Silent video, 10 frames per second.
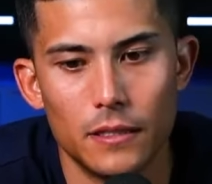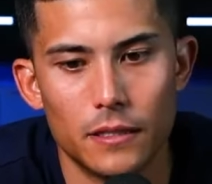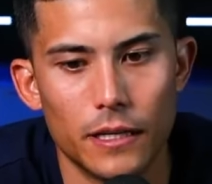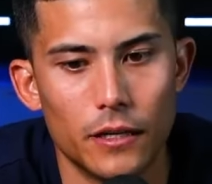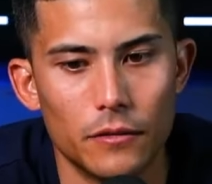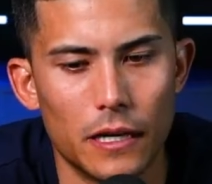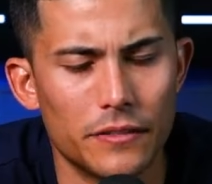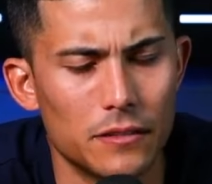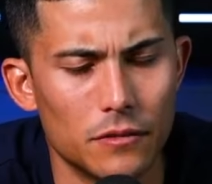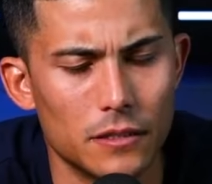you know, I
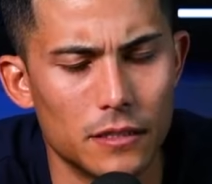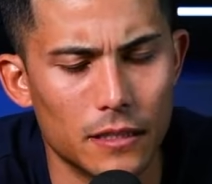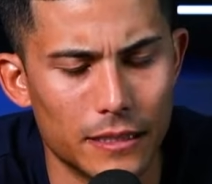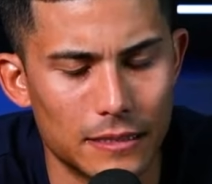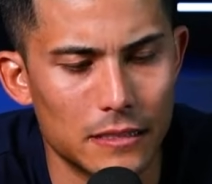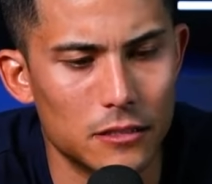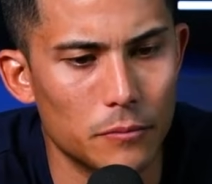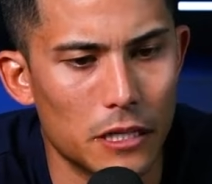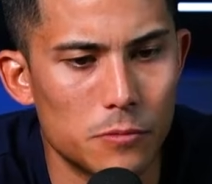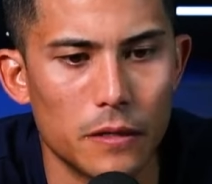haven't really done LinkedIn too
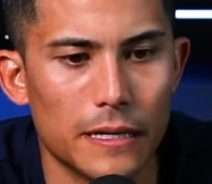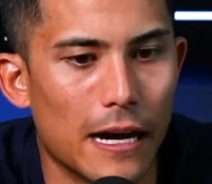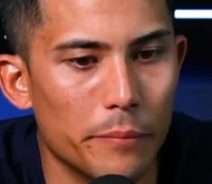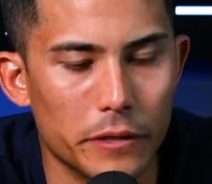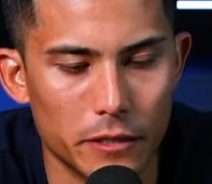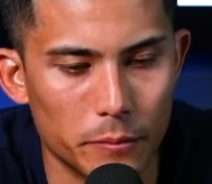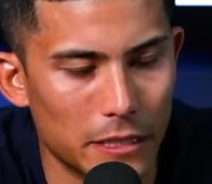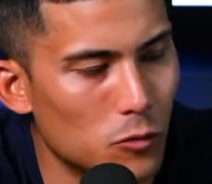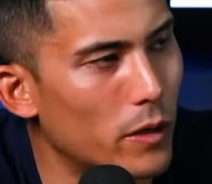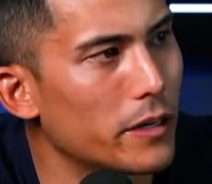much, but now I'm building
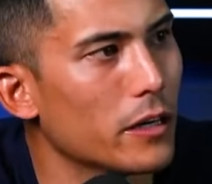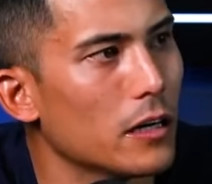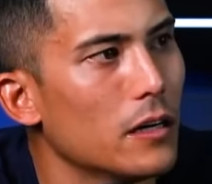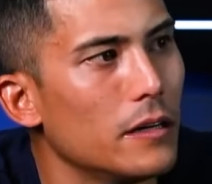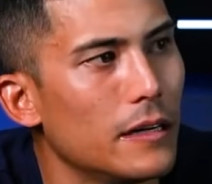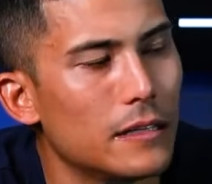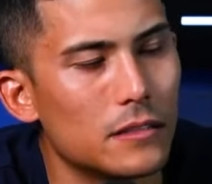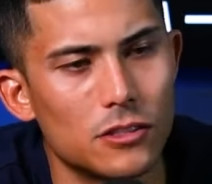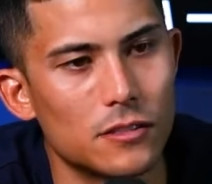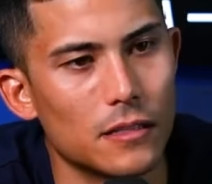my Twitter mm. and
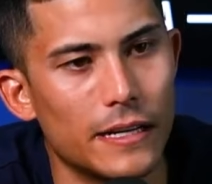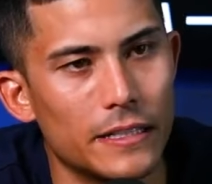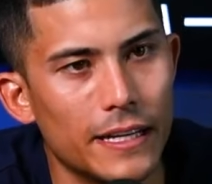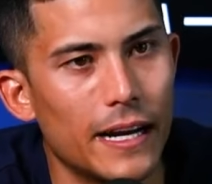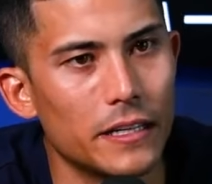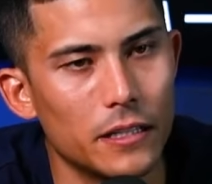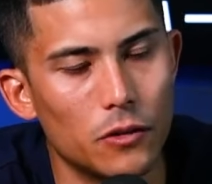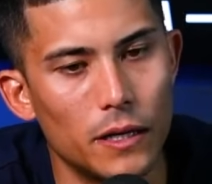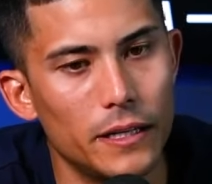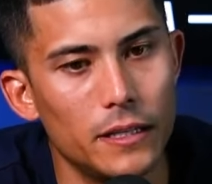it's just like, yeah, you know
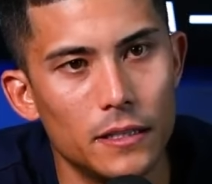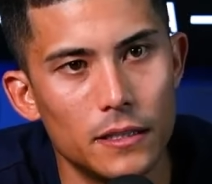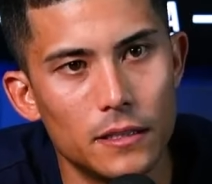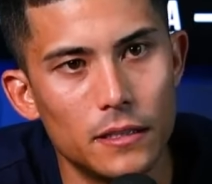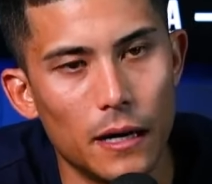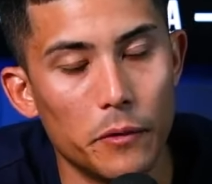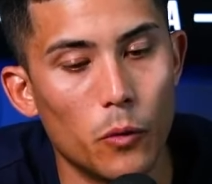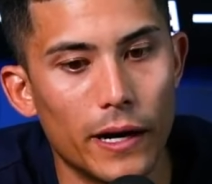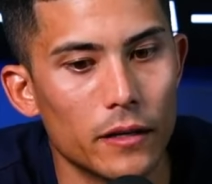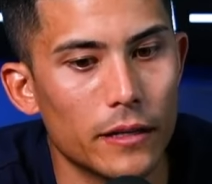what? I'm
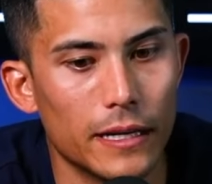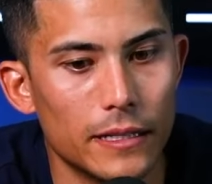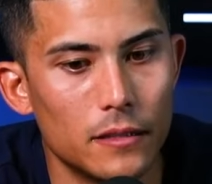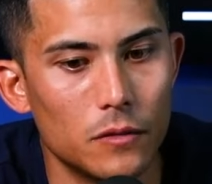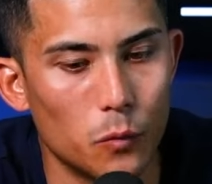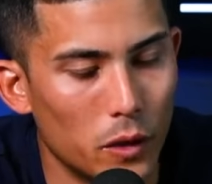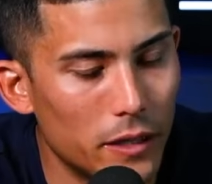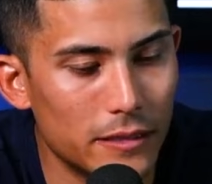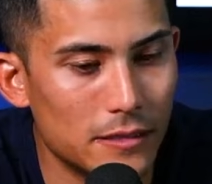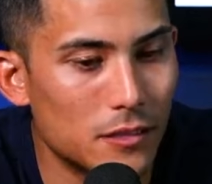aware that one
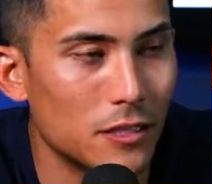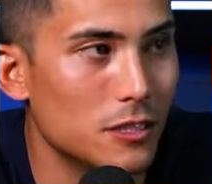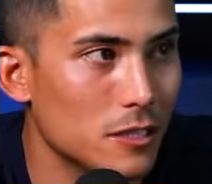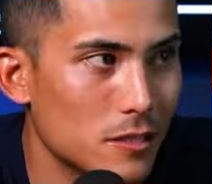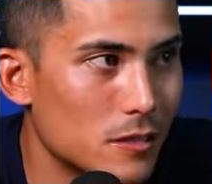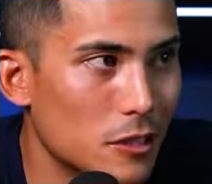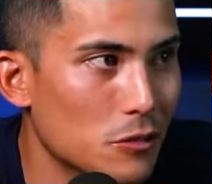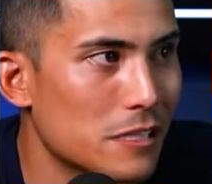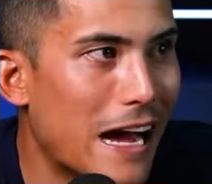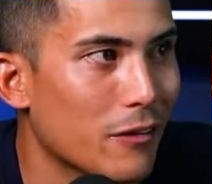of these could just go
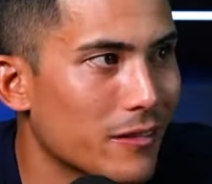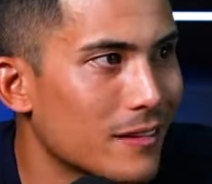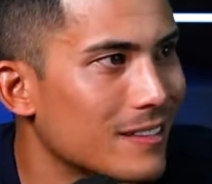south.